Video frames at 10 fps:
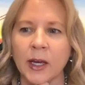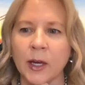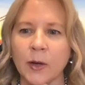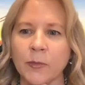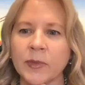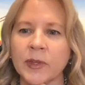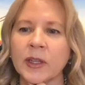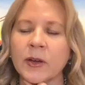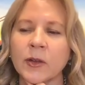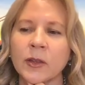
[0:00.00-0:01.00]
Um,
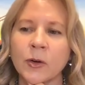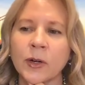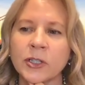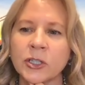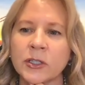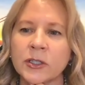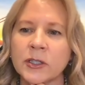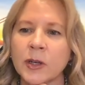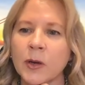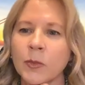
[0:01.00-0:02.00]
the
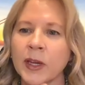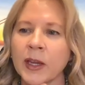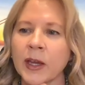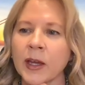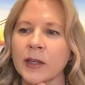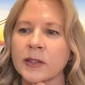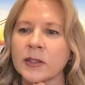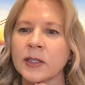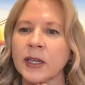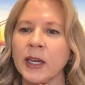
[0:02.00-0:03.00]
questions being asked,